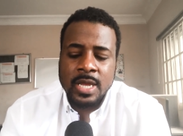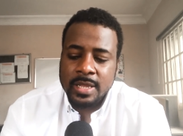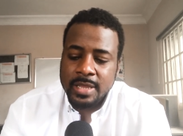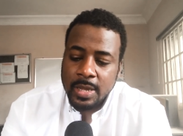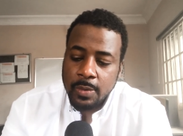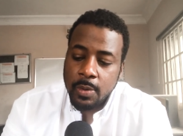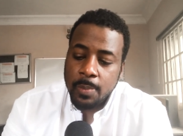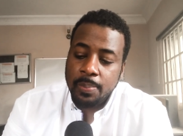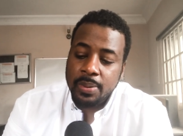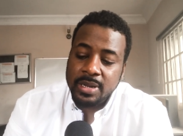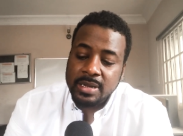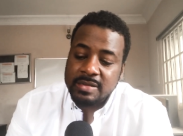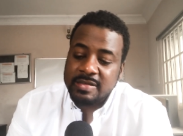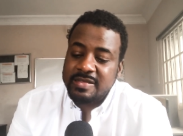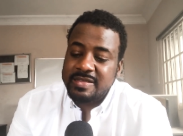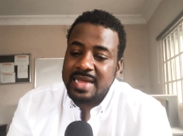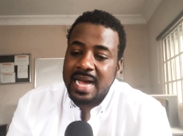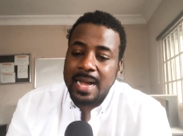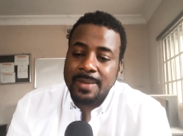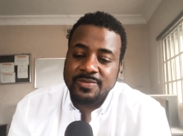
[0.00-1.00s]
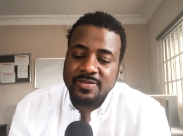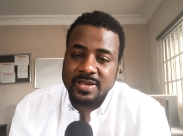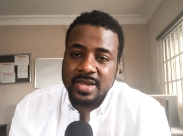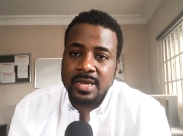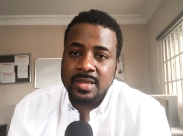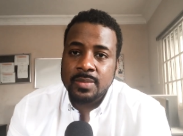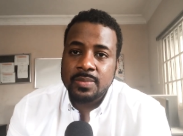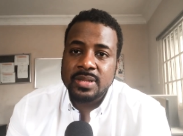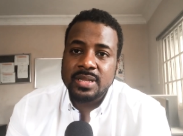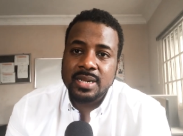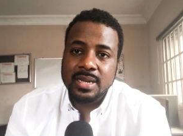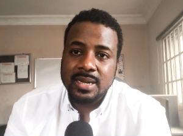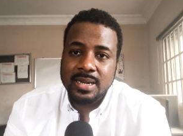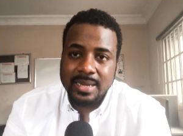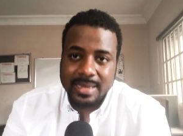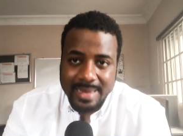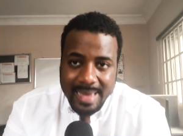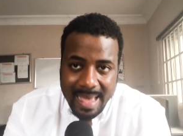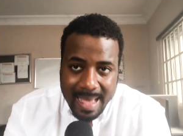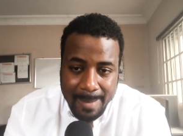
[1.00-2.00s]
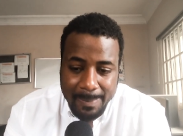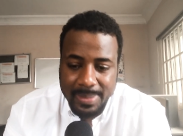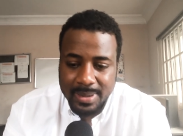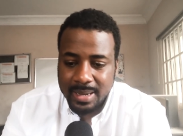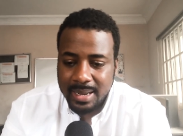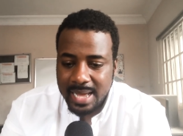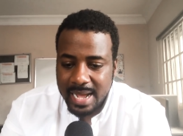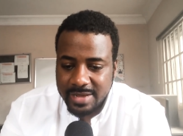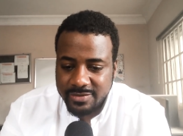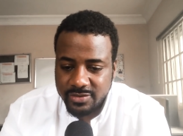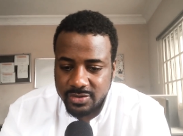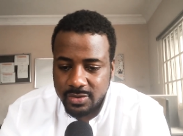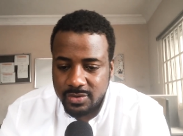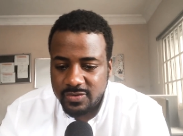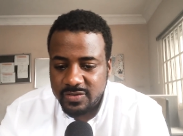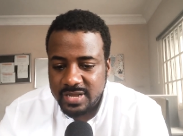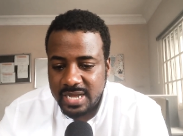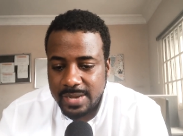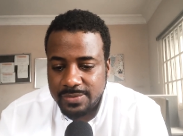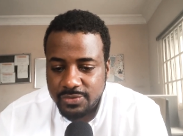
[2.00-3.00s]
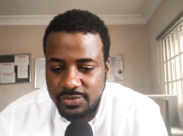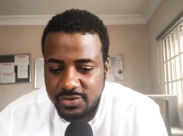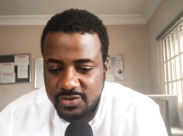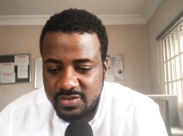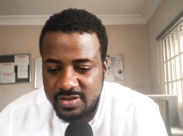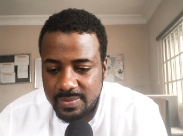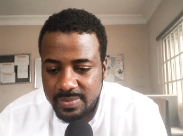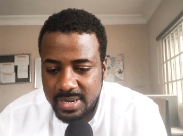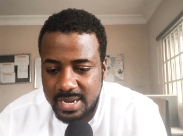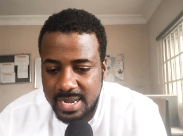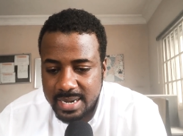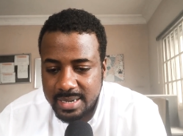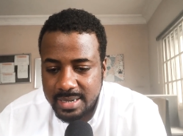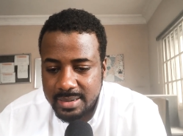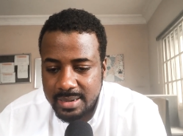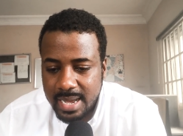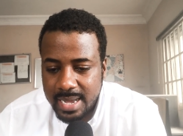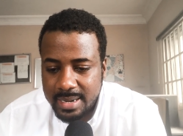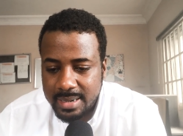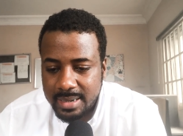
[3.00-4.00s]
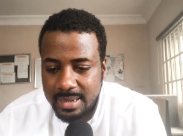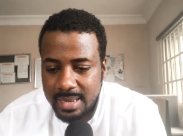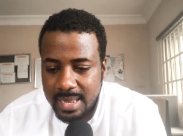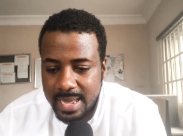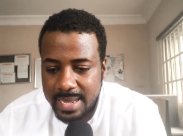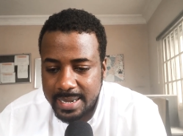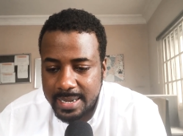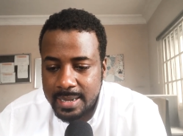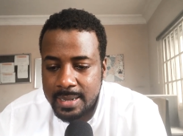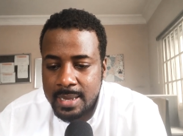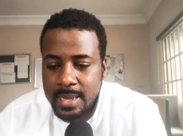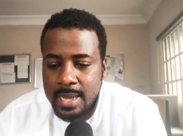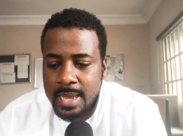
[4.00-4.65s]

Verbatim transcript: they were putting stops together, but they couldn't capitalize on those stops, which is something I didn't like.